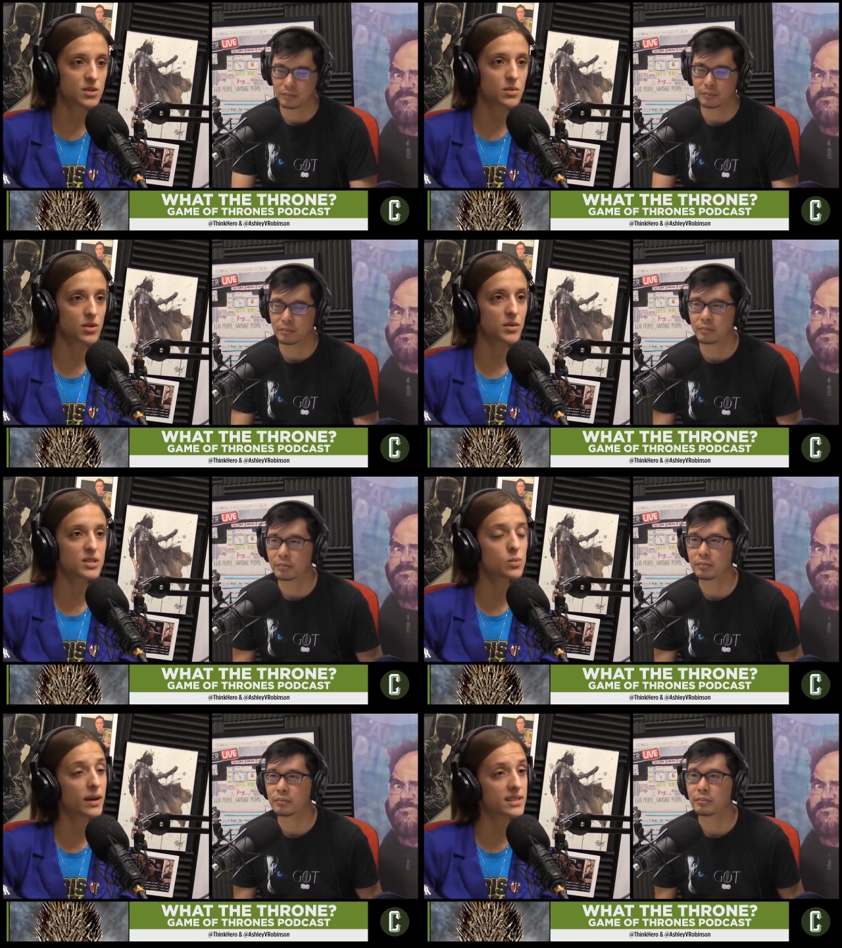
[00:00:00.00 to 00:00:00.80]
Speaker 1: is one of the
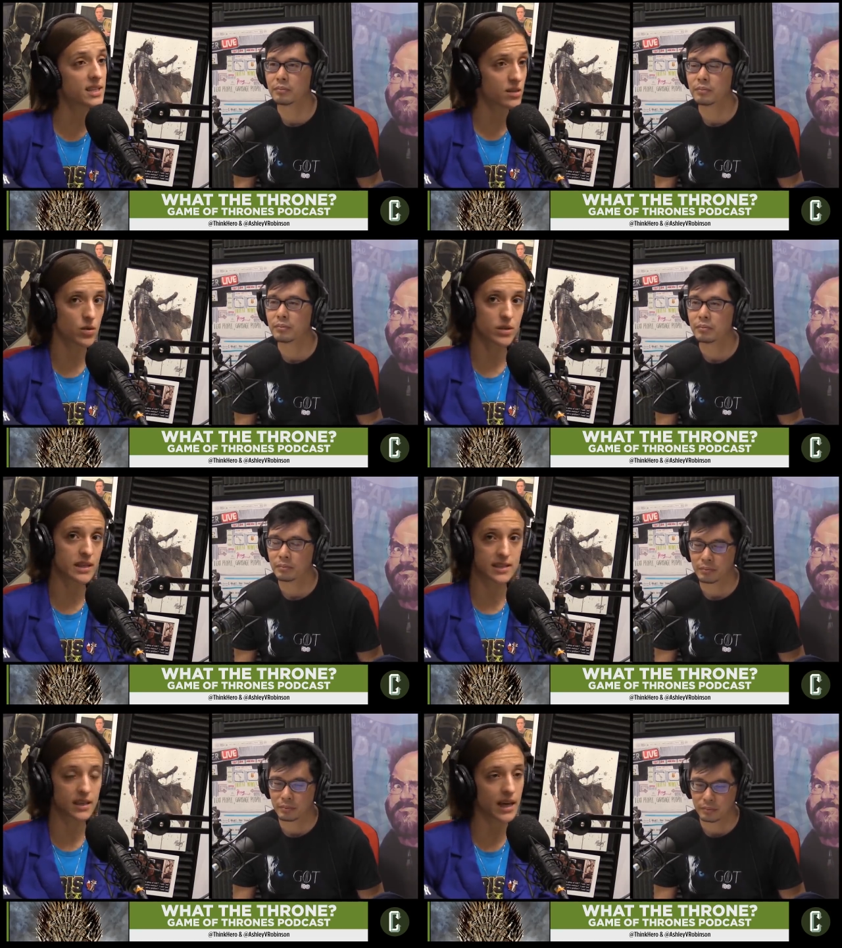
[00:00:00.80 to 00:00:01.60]
reasons why Sandor
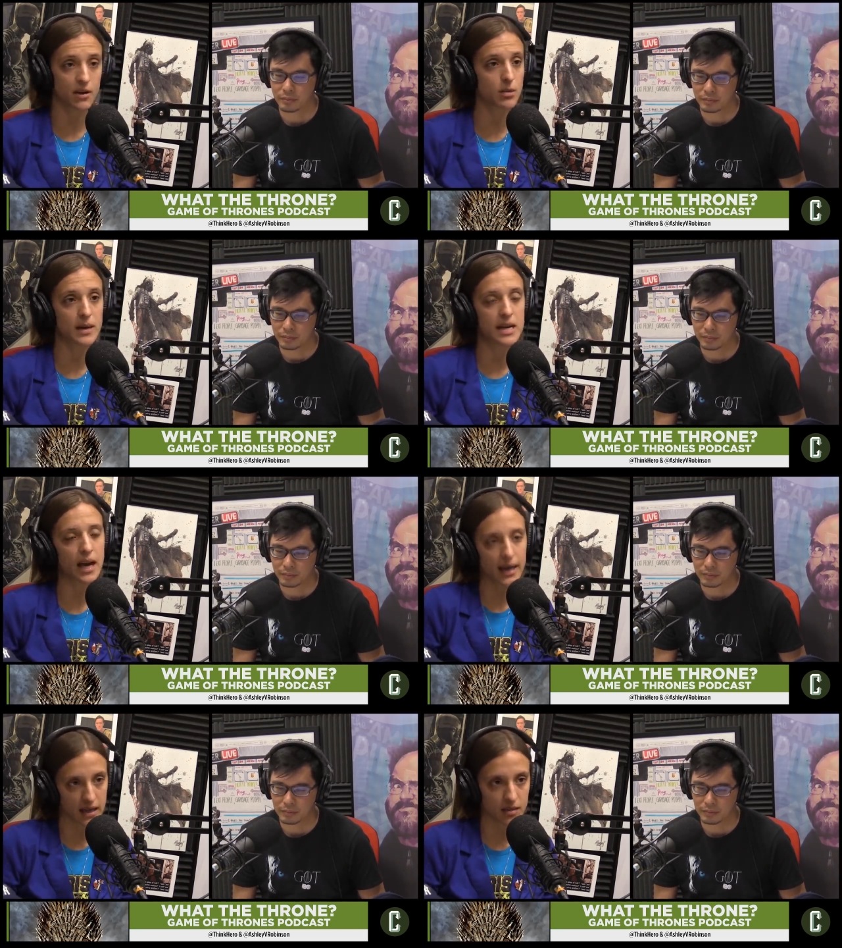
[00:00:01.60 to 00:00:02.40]
doesn't care to be
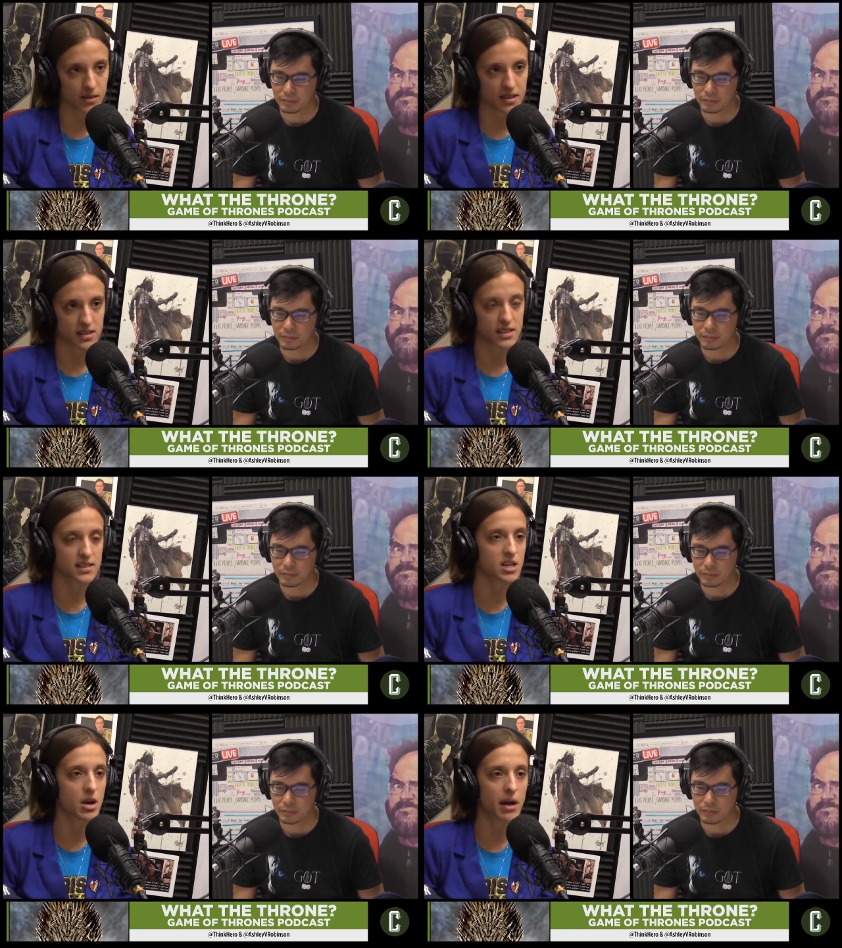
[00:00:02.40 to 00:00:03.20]
knighted because he
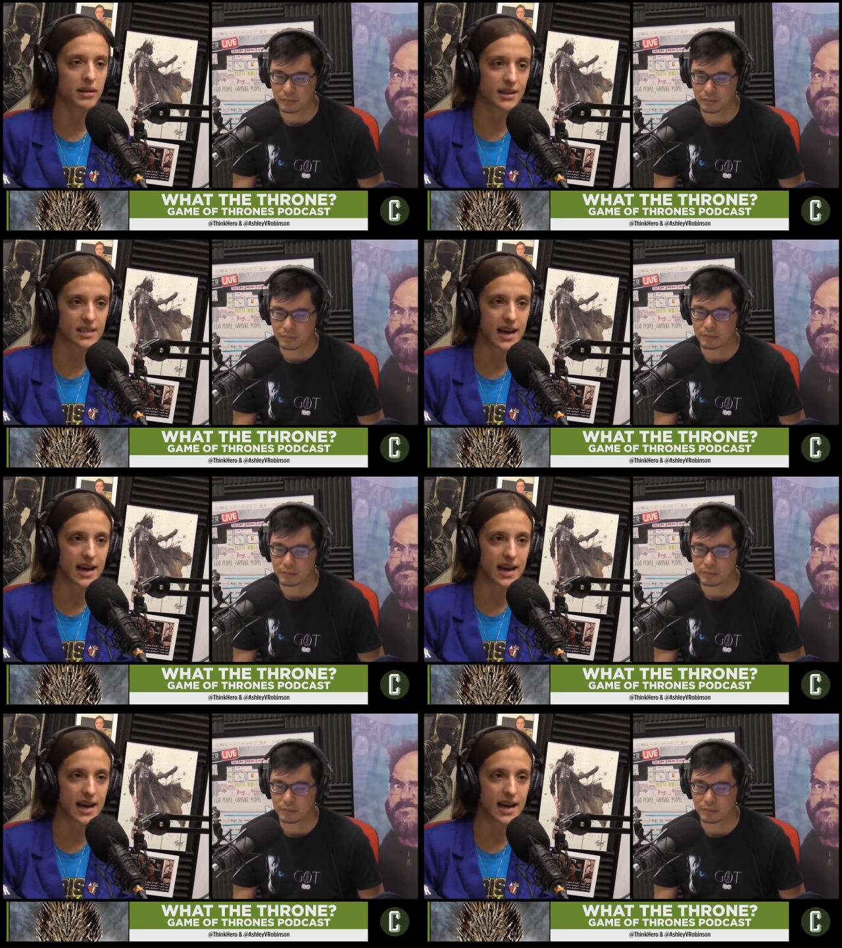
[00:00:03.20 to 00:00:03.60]
says, I know how knights